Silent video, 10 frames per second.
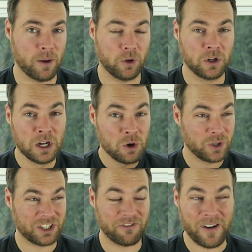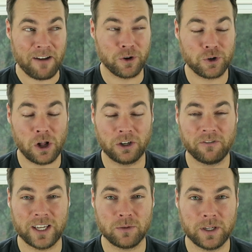Rebel, which is a $500
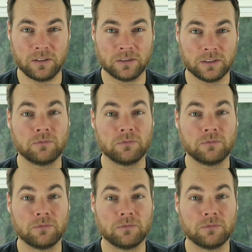investment,